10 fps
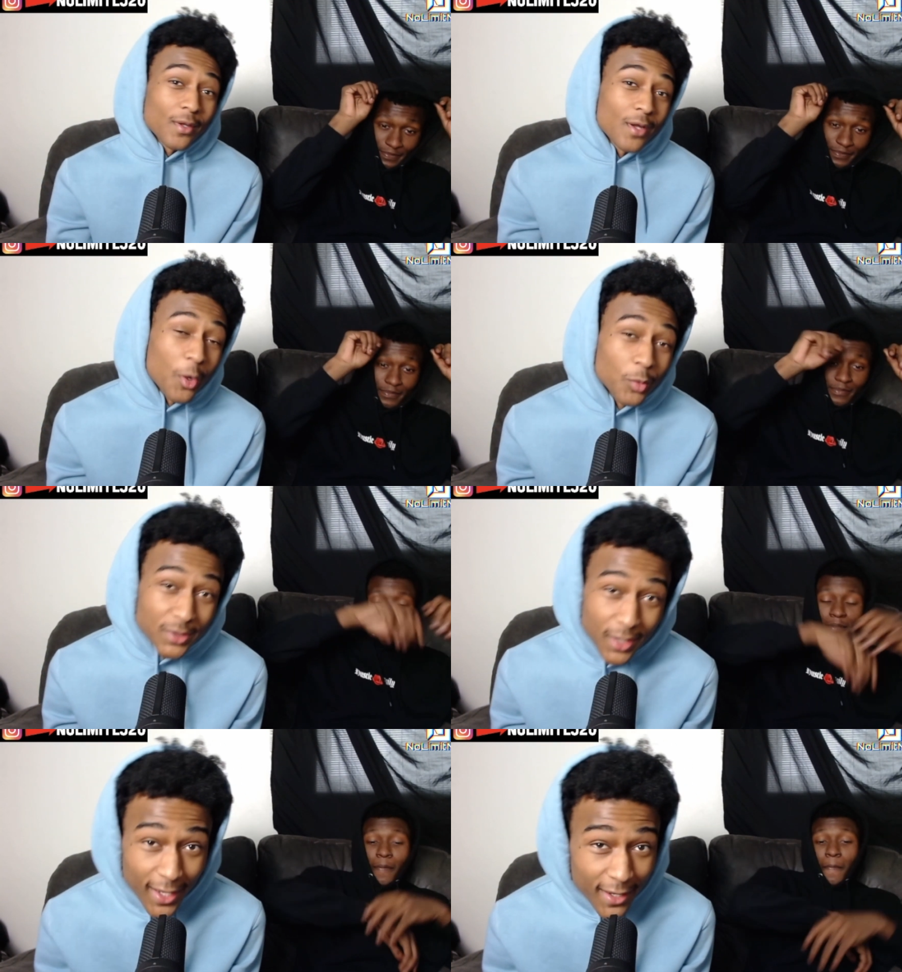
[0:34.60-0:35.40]
Speaker 1: I was
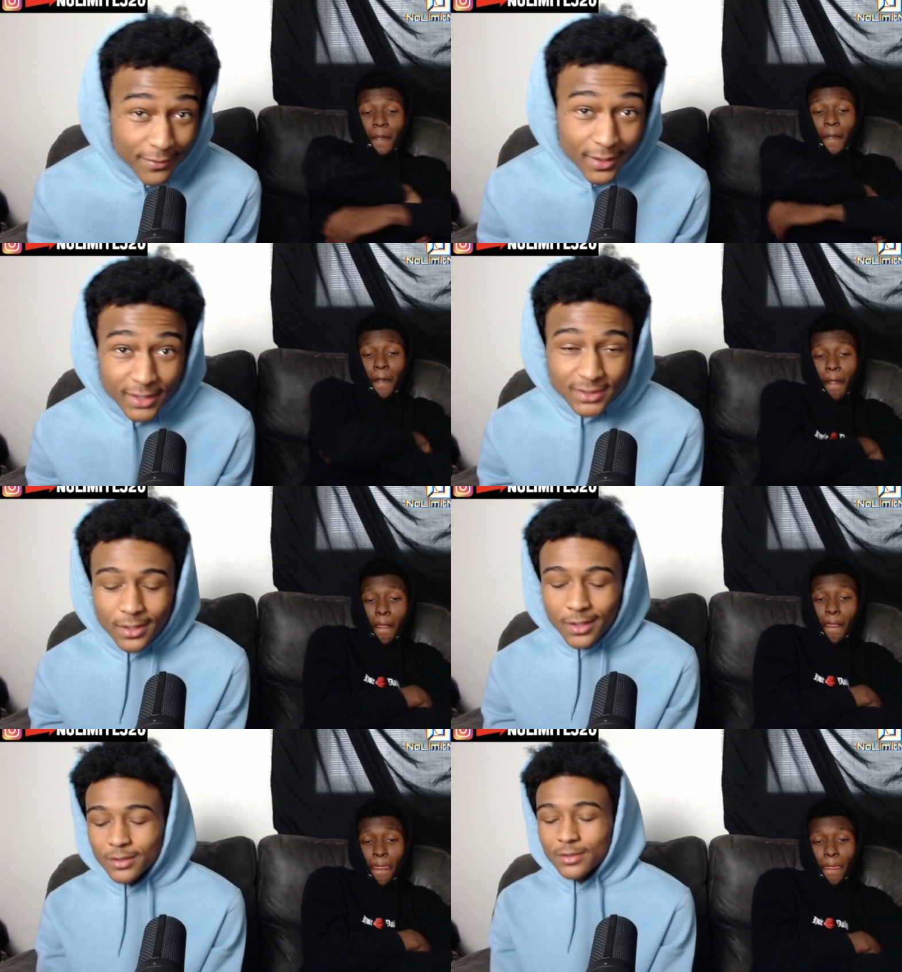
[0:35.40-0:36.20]
live last
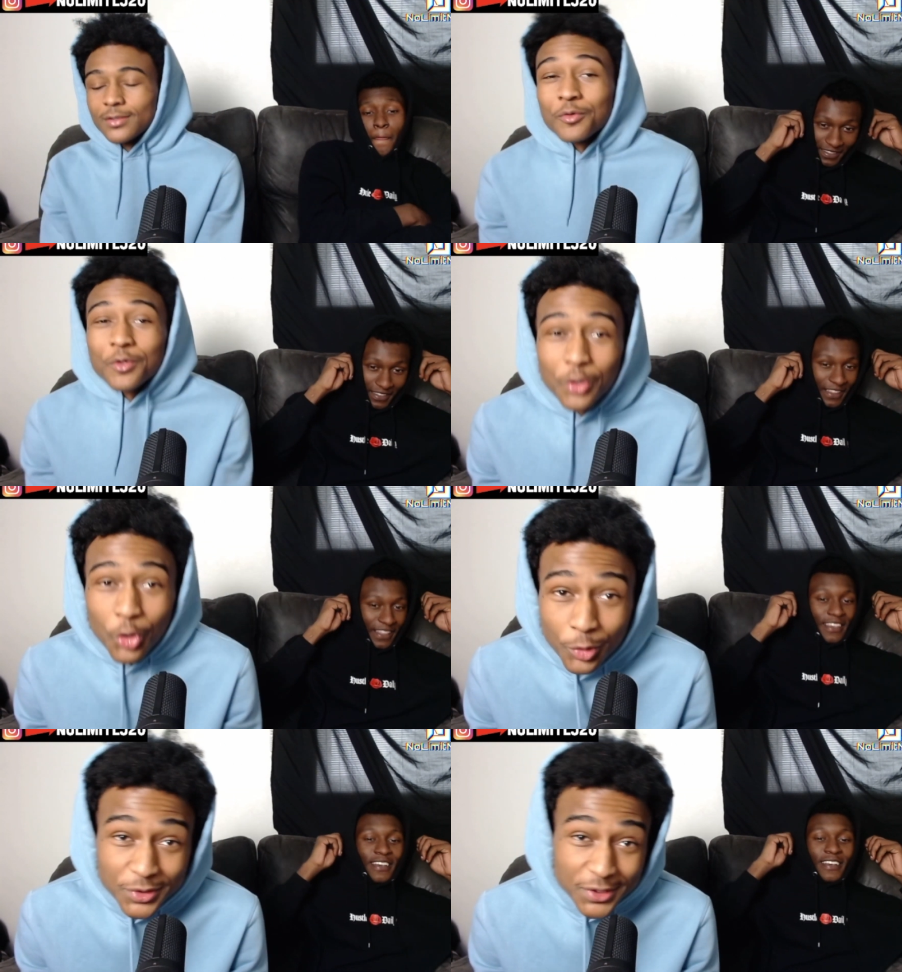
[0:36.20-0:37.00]
night. A
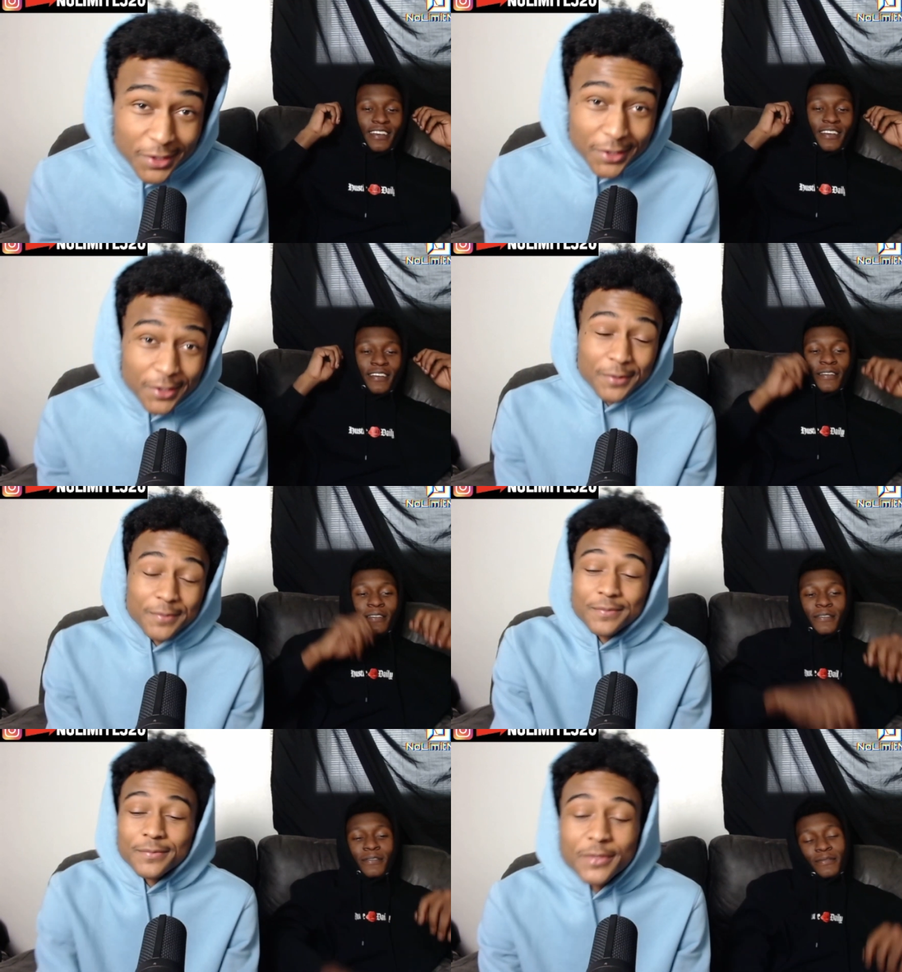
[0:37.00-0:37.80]
loyal sub,
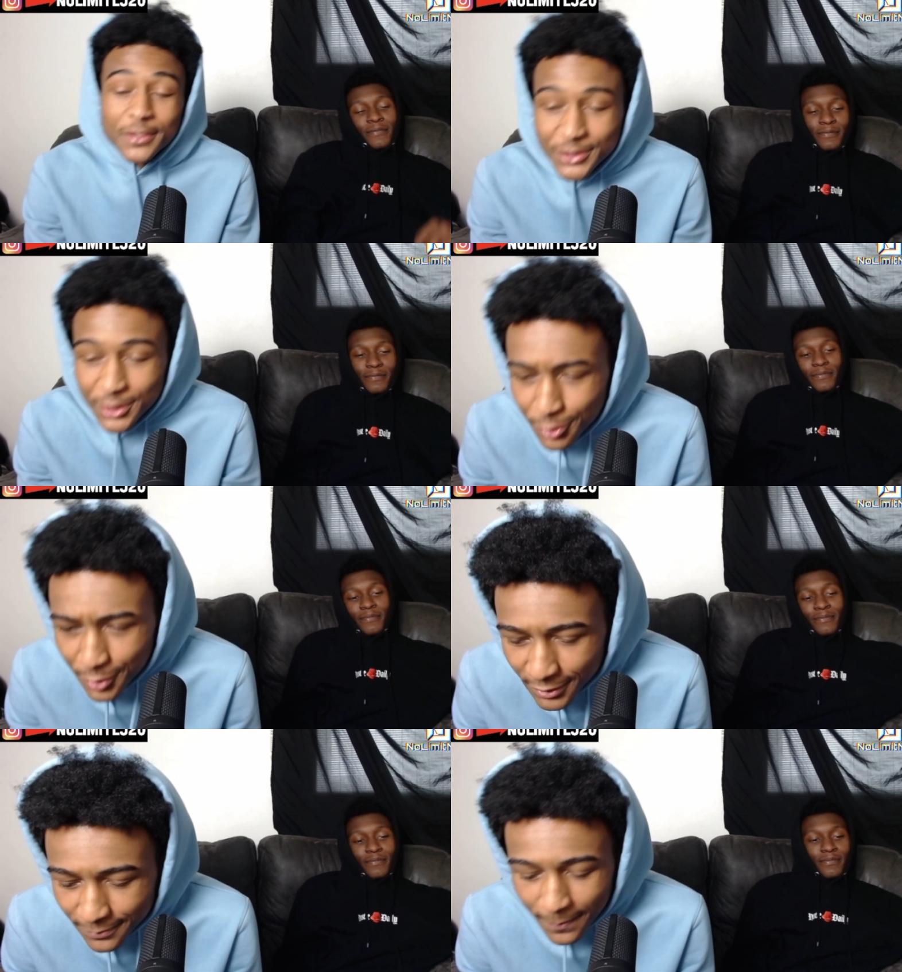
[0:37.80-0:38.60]

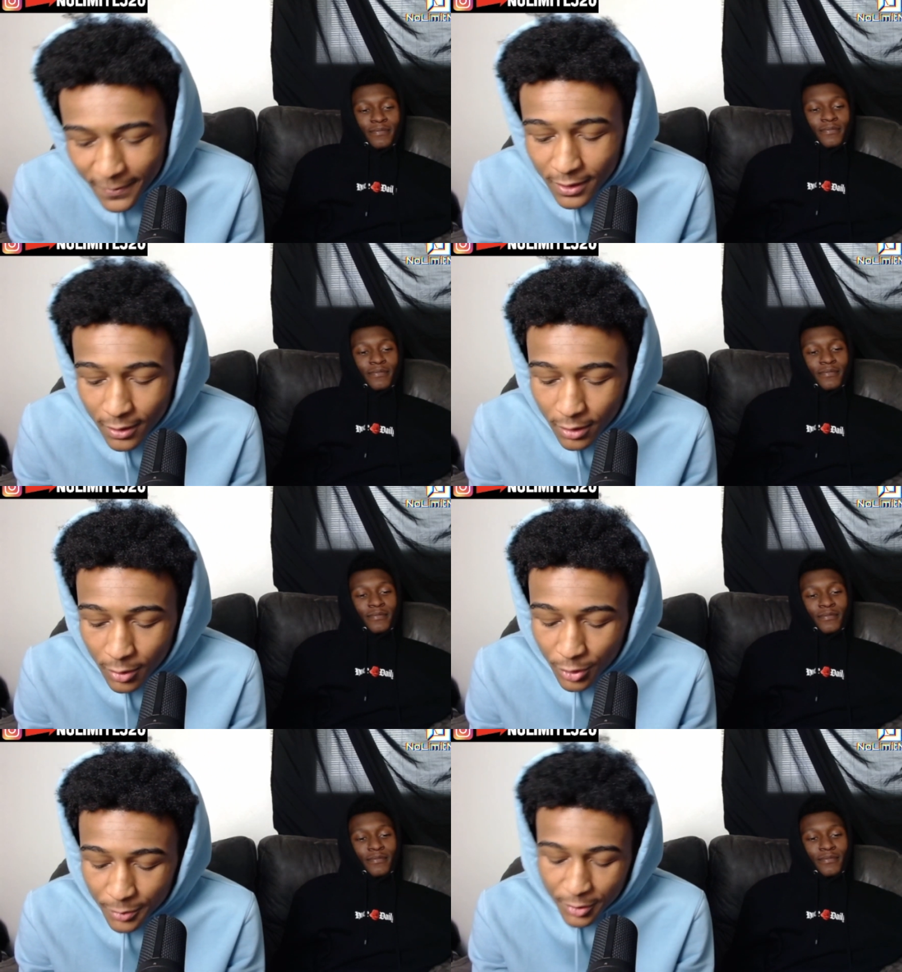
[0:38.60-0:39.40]
Degenerate, he uh,
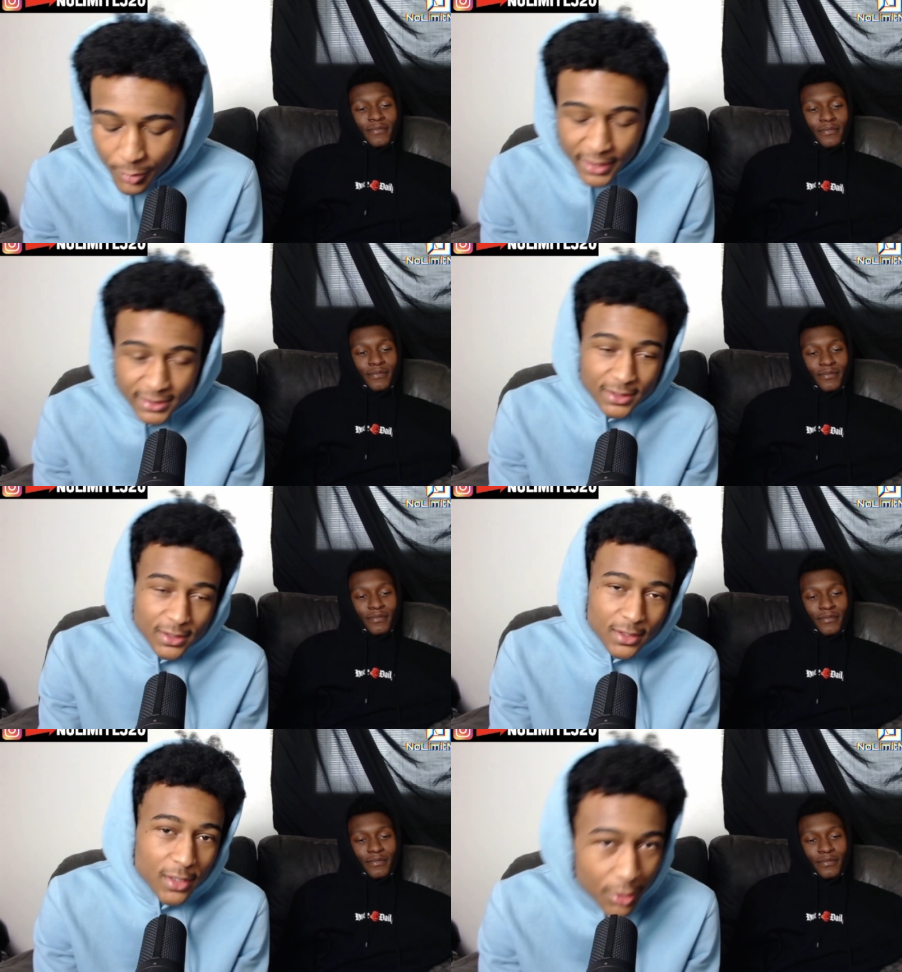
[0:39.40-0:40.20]
wanted me to react to
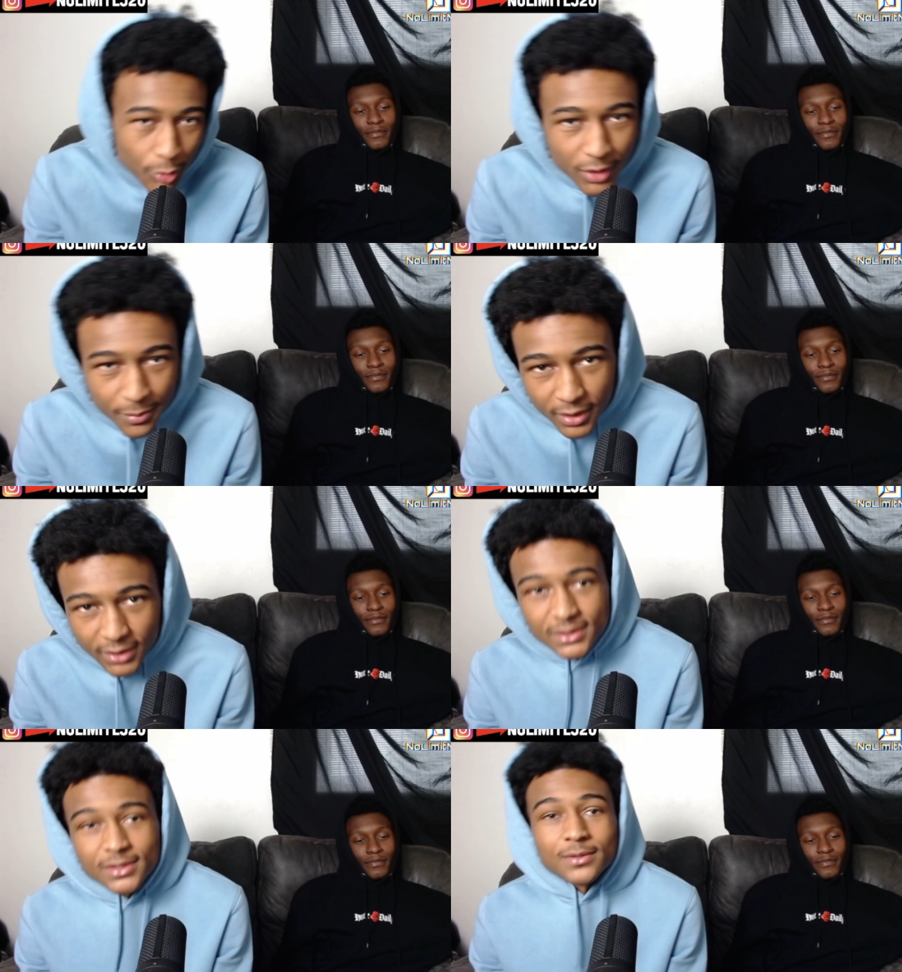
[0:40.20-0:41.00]
Killer
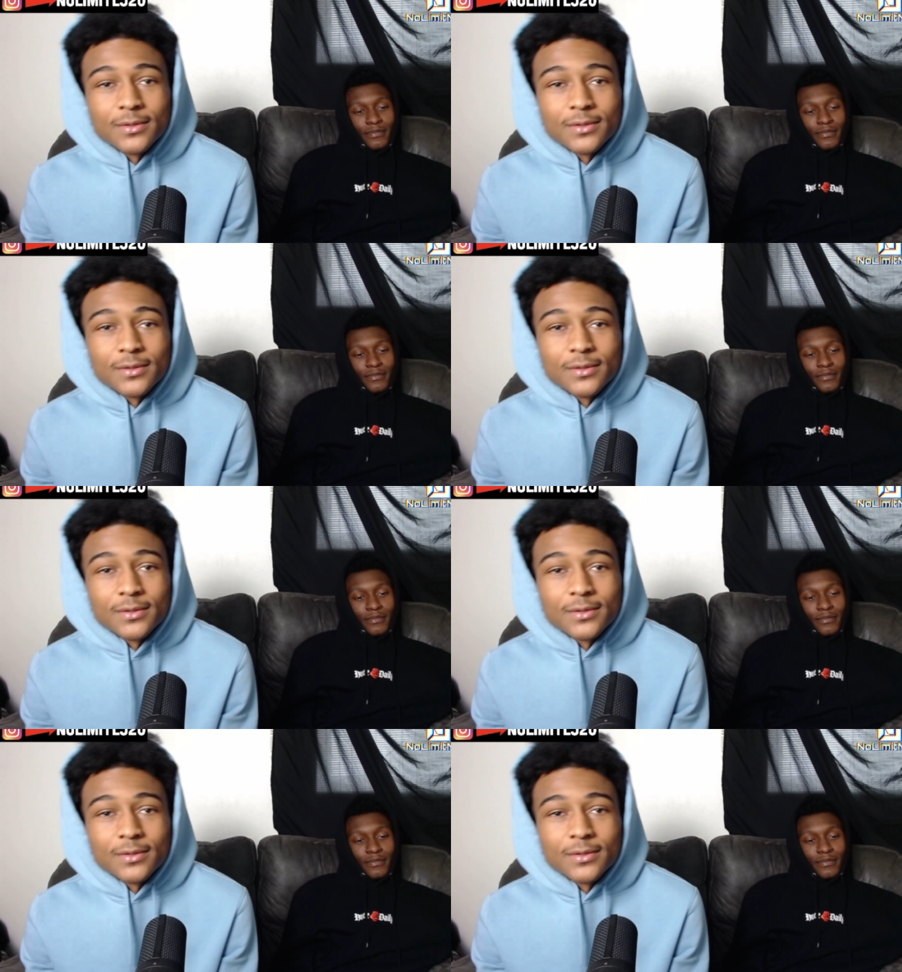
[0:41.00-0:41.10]
Remix,